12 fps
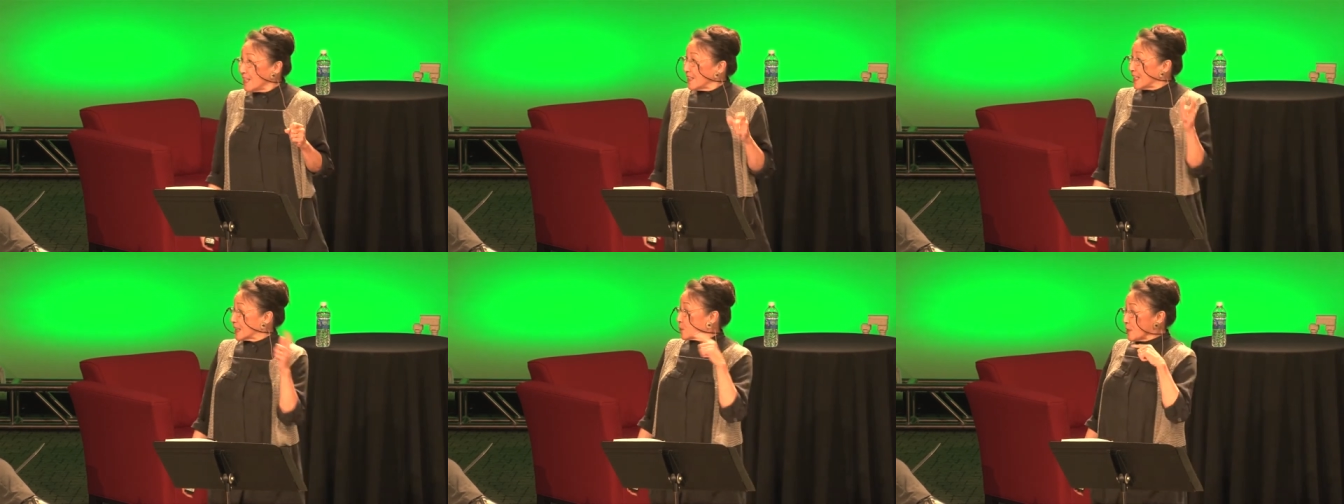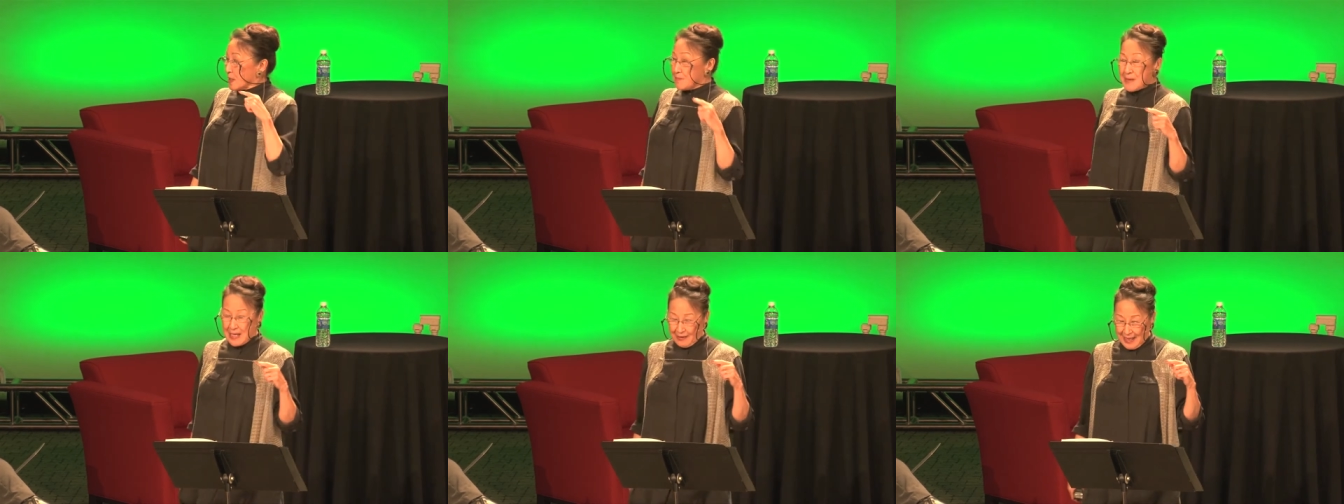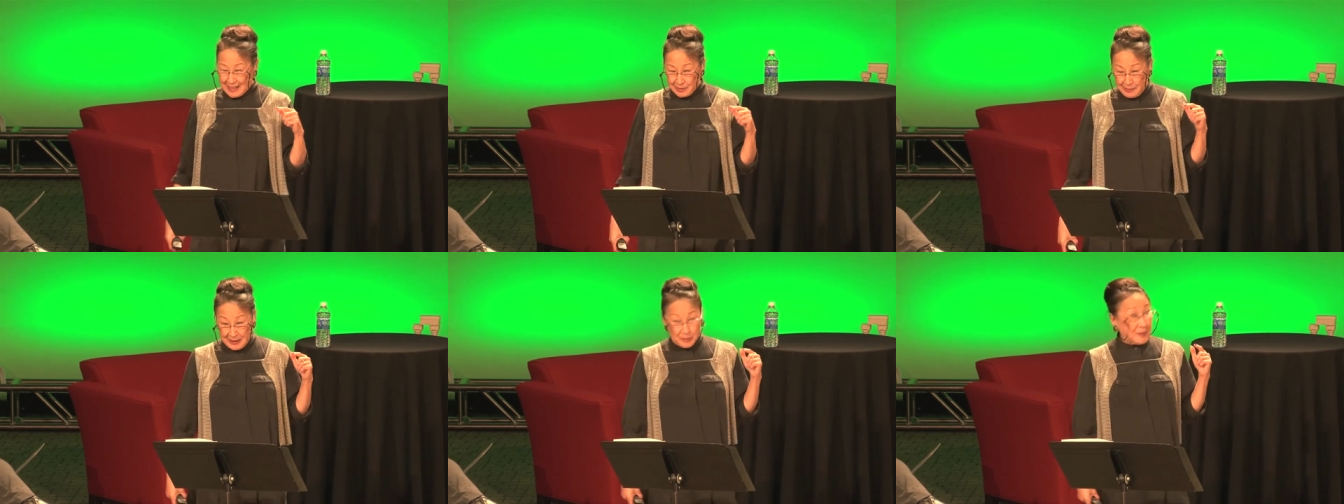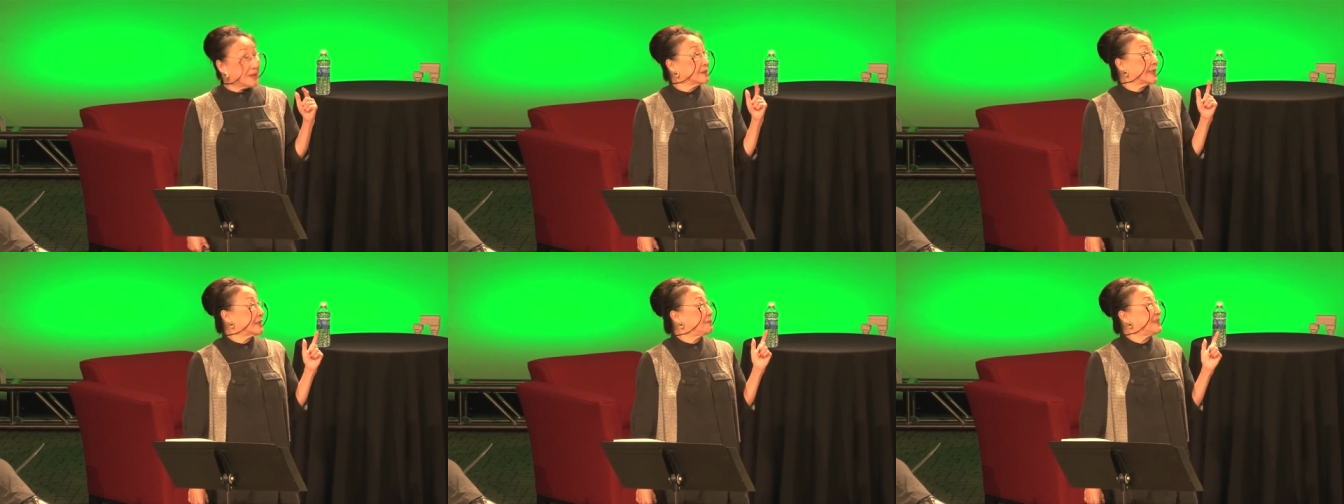That's when the mayor asked me to be a
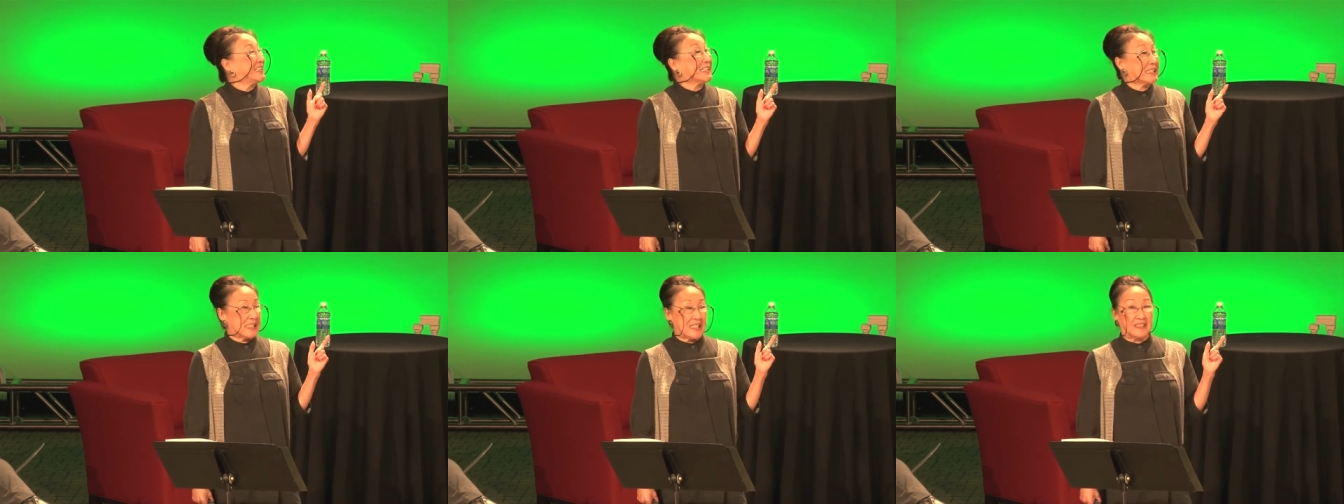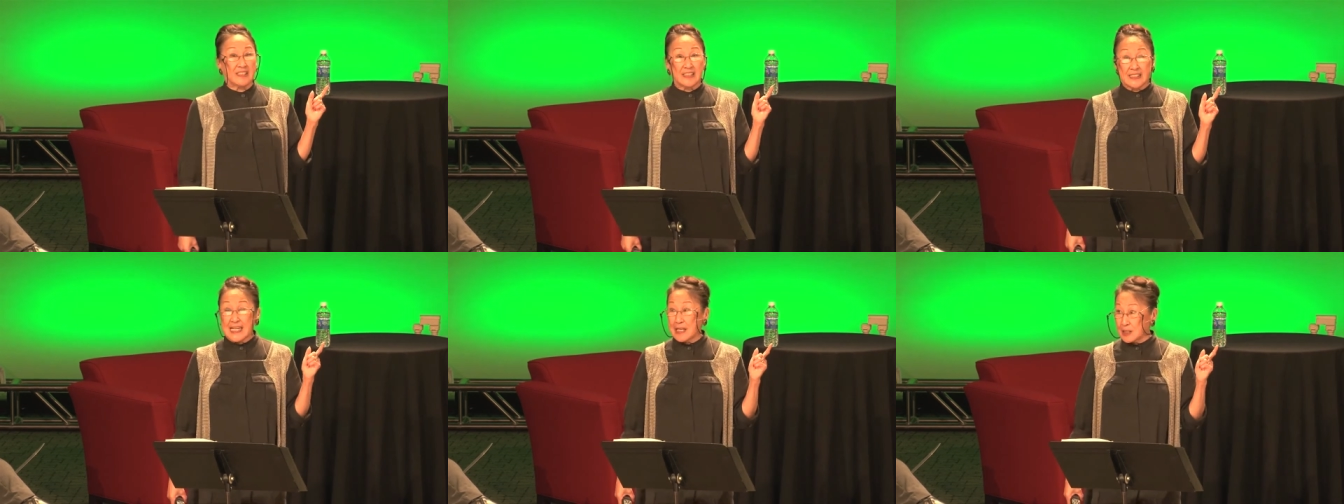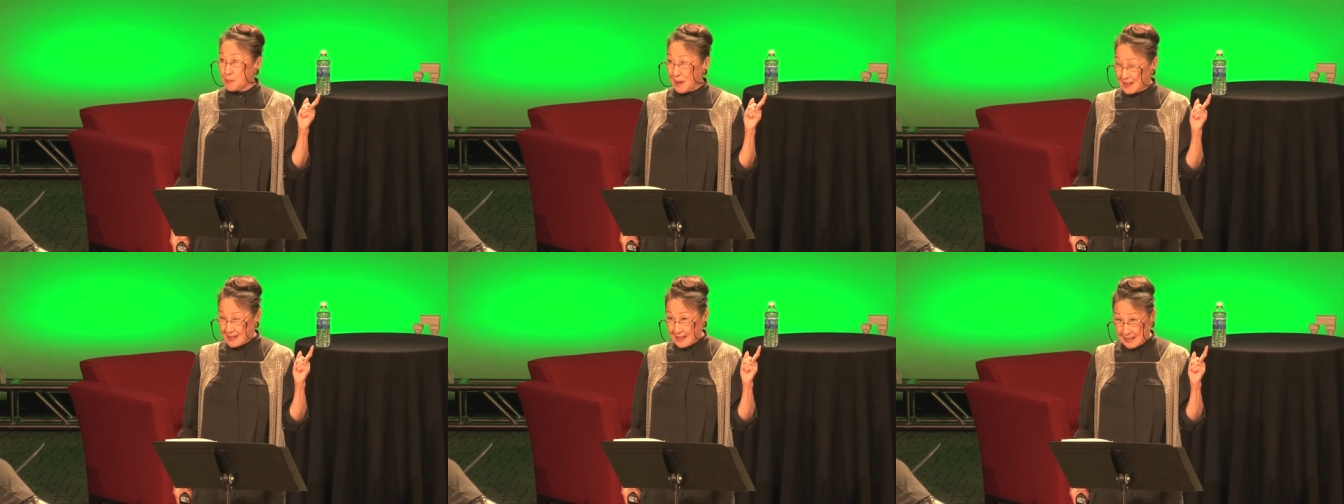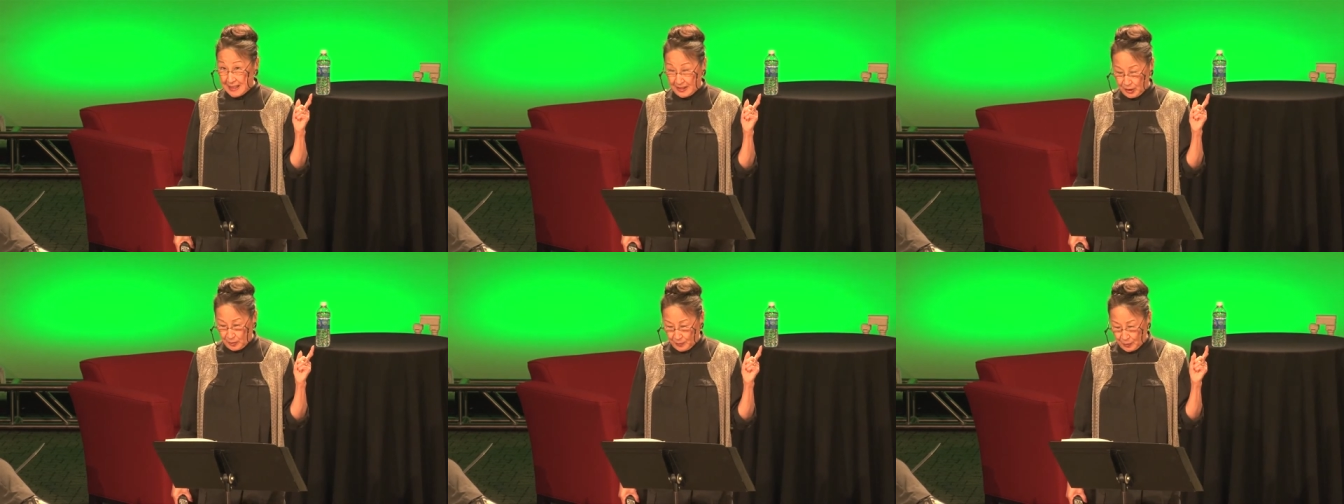Lenape Indian in the town's
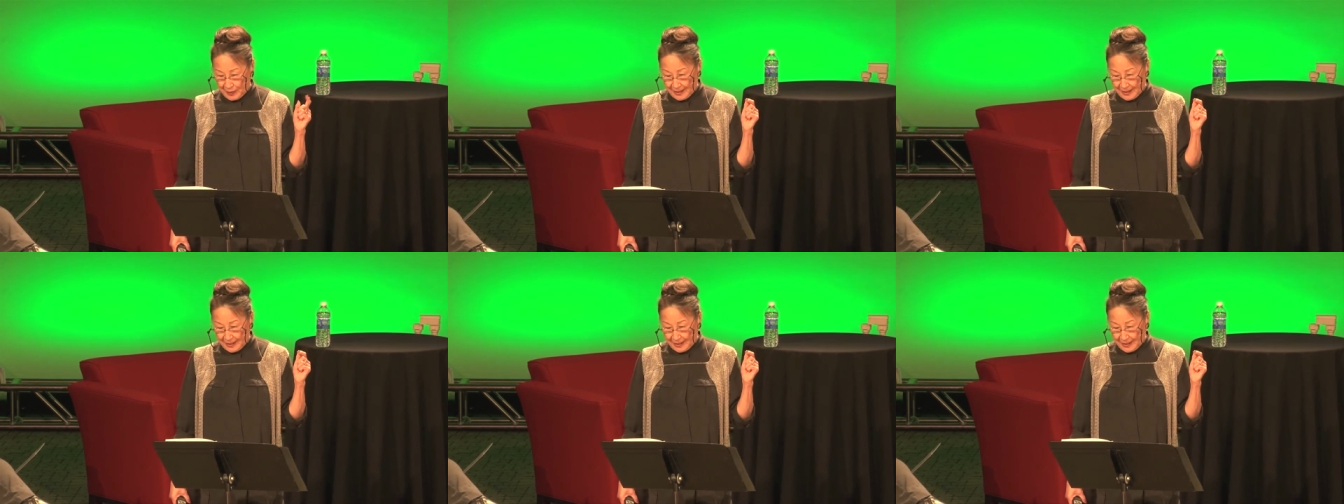bicentennial parade.